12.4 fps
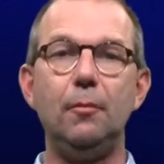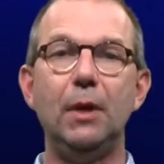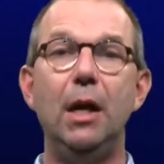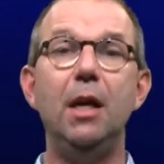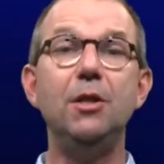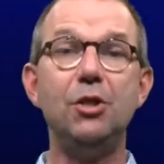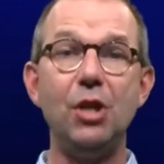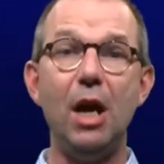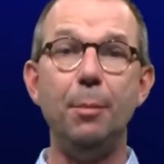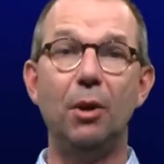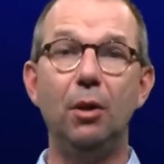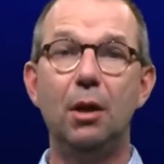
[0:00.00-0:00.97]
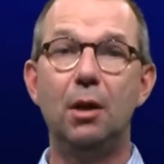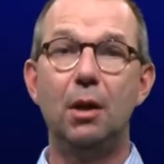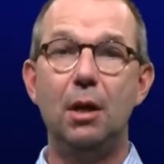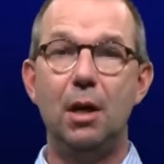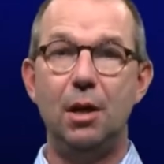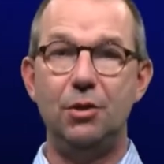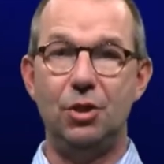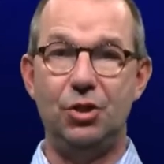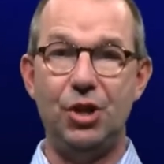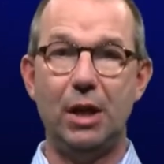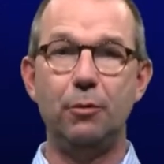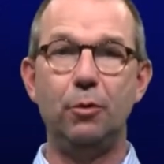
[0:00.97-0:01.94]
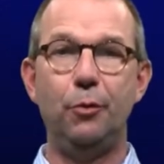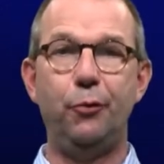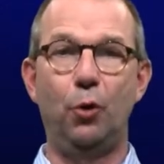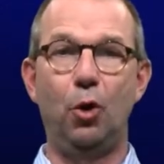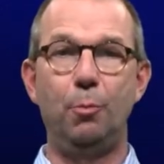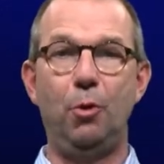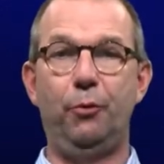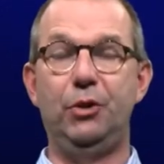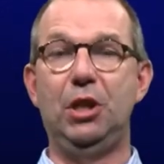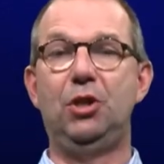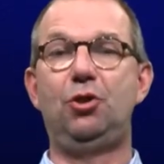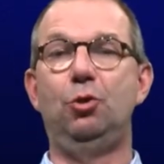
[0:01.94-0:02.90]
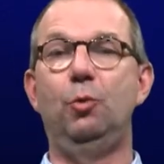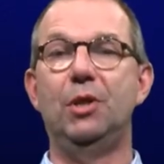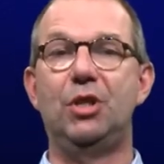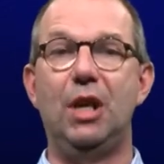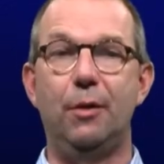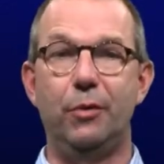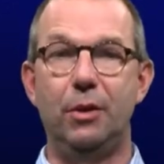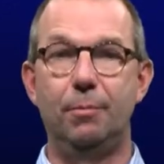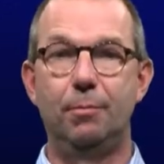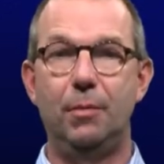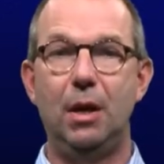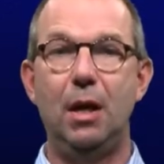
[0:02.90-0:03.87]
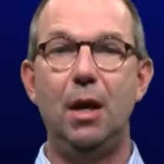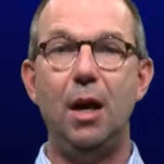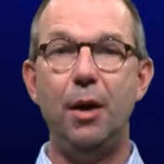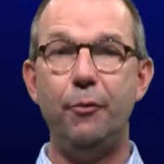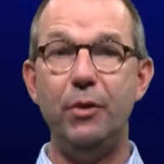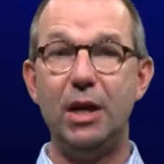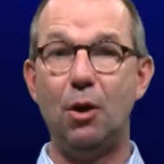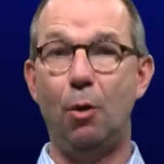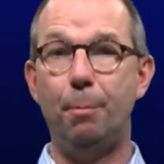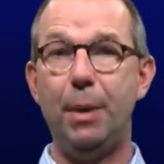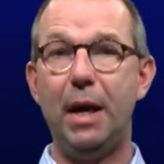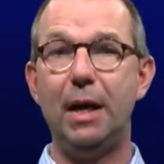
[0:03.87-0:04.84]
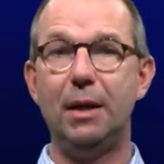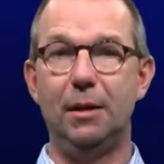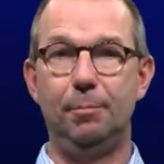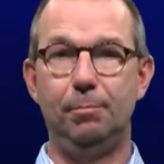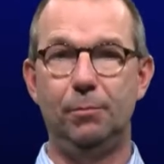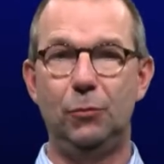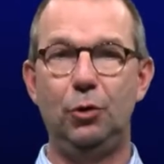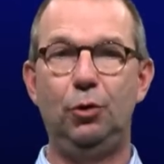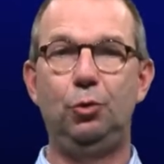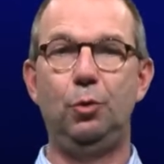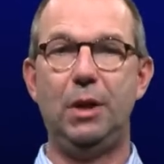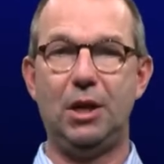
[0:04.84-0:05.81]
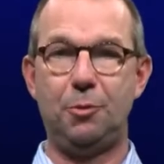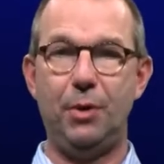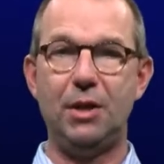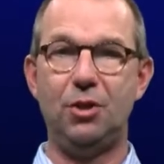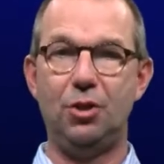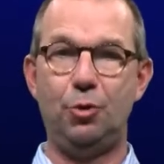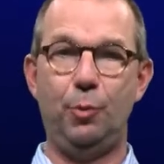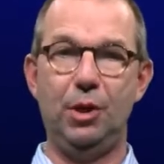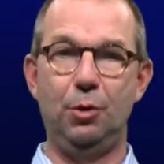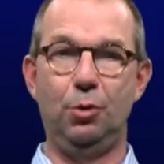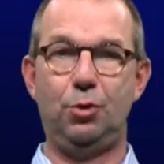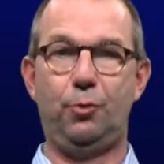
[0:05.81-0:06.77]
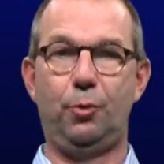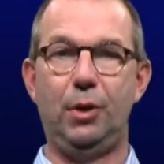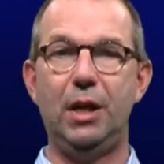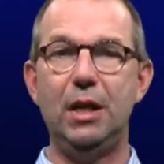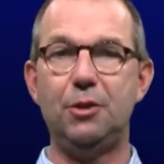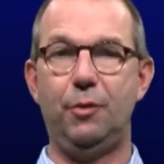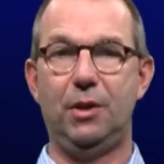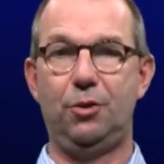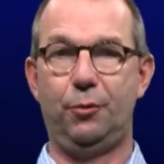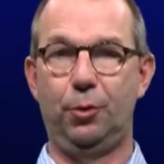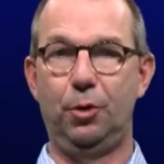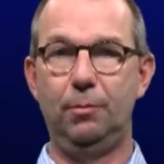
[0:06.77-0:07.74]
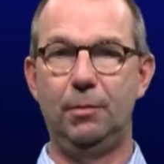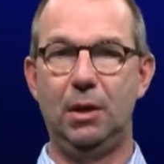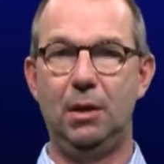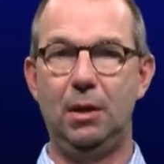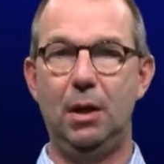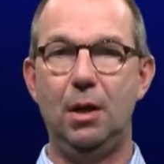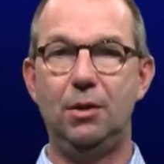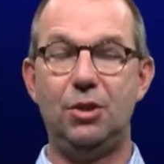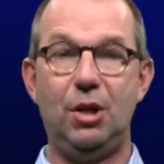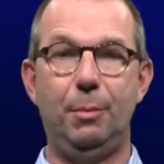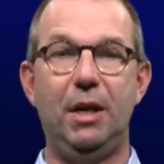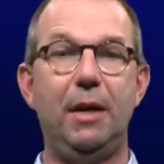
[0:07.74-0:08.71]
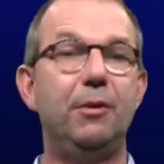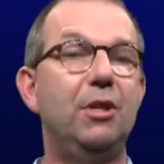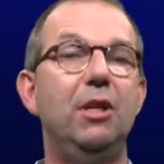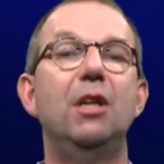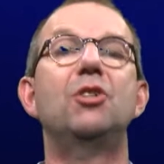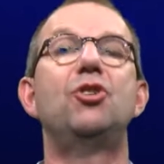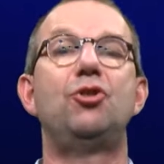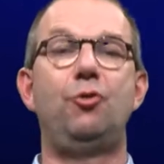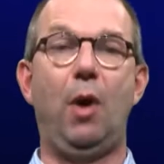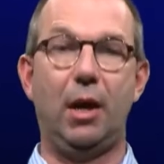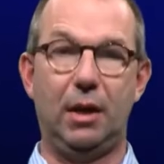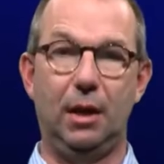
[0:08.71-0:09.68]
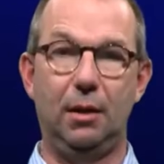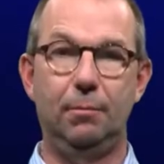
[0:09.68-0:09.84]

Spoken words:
In the table, the general form of these two is given. If we compare them to the expressions we used for heat transfer, the similarity is striking.